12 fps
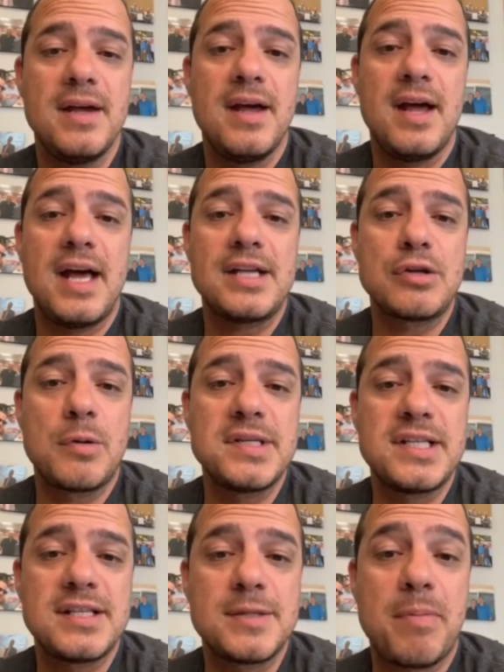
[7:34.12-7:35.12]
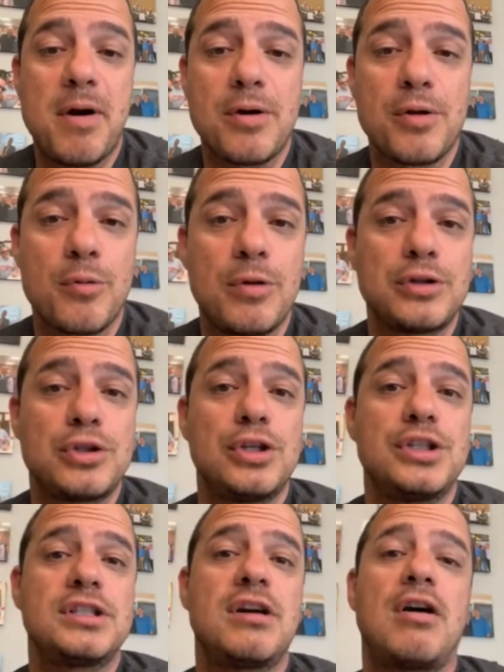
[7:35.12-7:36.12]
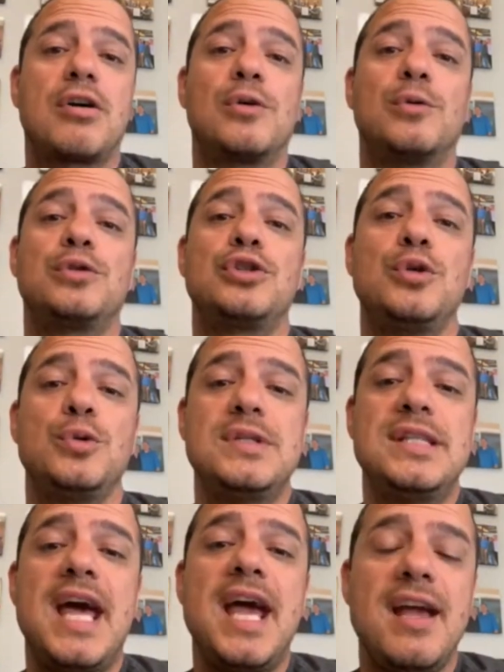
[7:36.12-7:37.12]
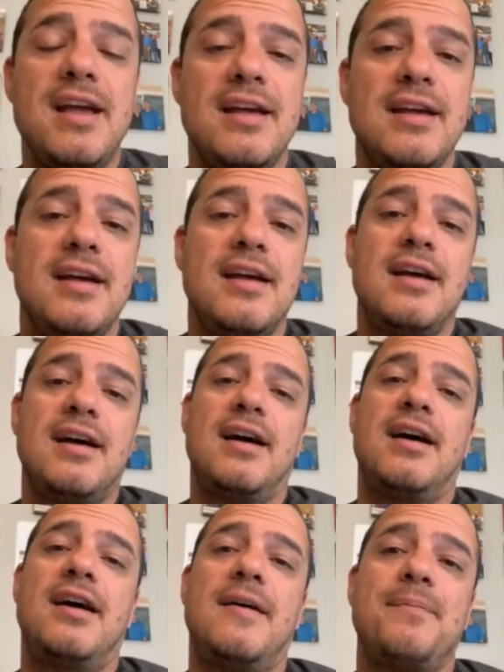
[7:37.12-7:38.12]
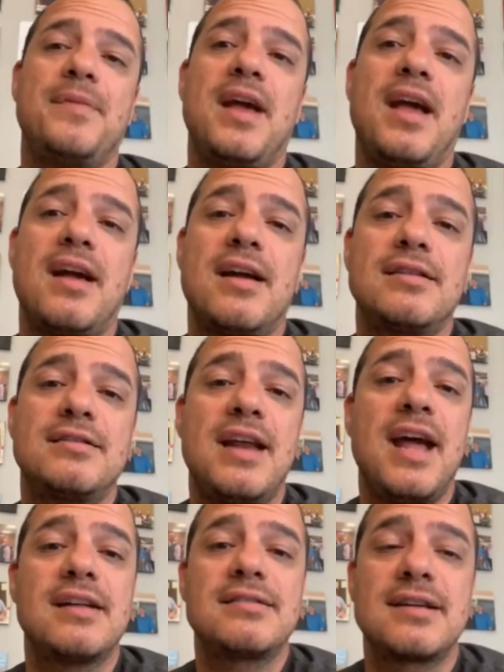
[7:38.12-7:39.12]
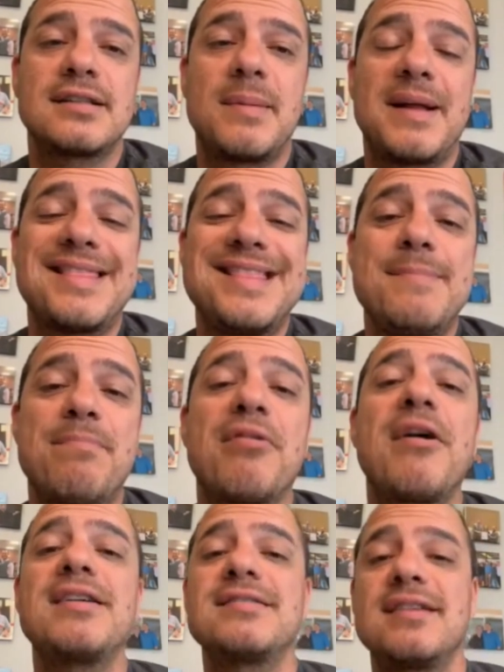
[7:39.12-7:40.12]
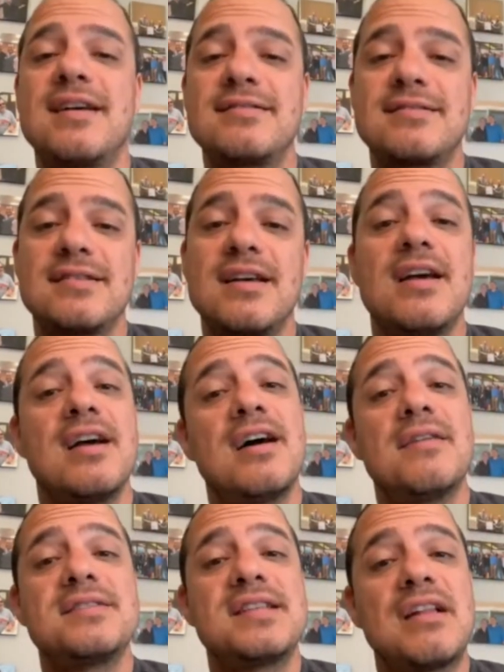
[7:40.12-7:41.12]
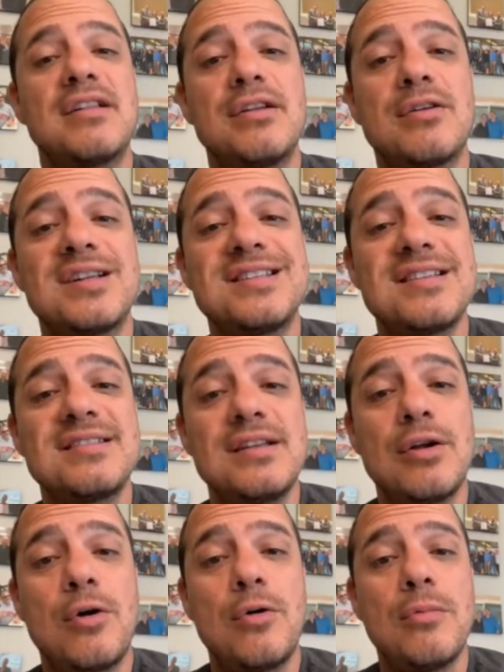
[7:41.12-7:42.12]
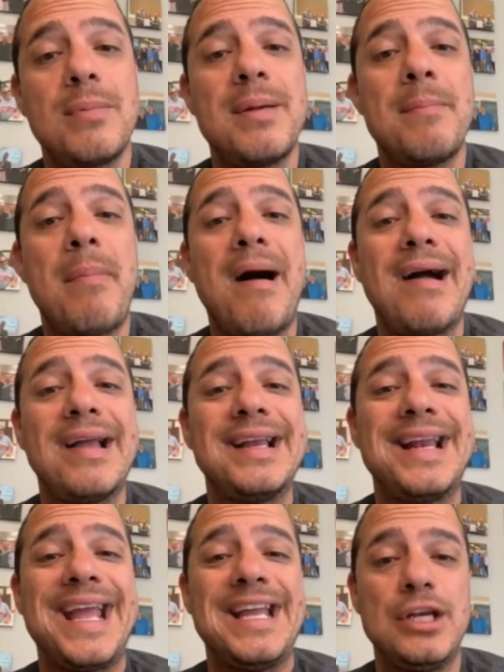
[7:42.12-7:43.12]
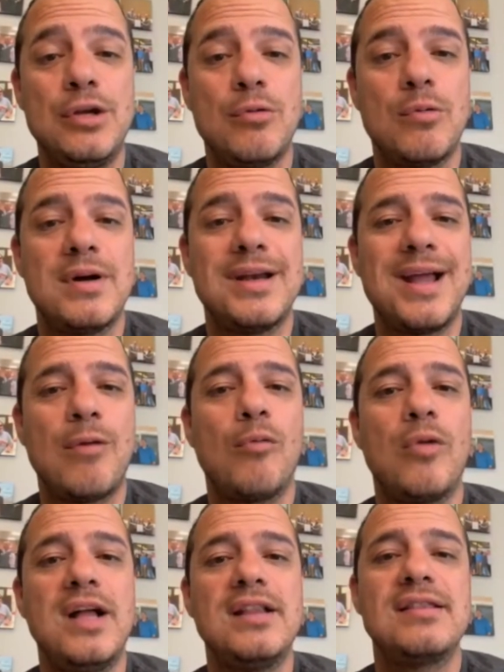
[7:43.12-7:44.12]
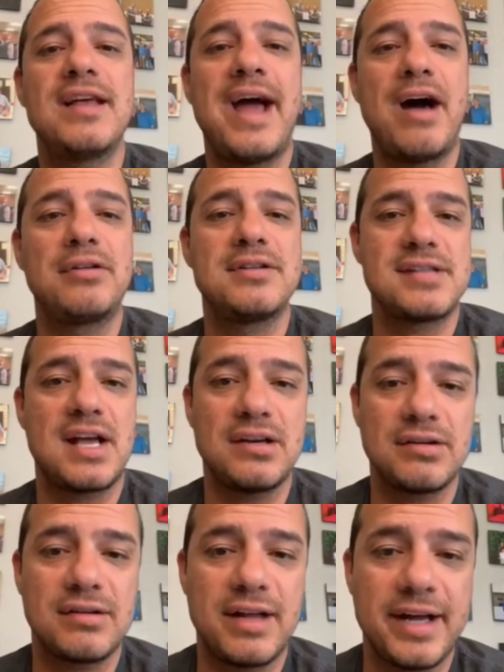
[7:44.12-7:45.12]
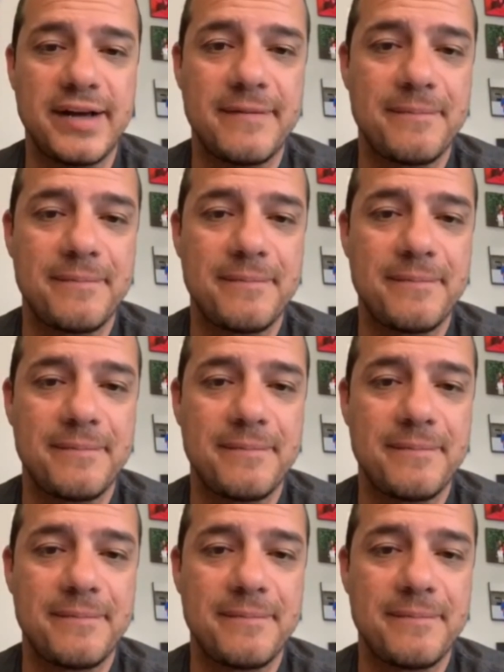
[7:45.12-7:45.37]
As always, this is Paco the Realtor, Taco Tuesday. And today I talked about the process of selling your existing home and buying a new one. And what the hell does that look like?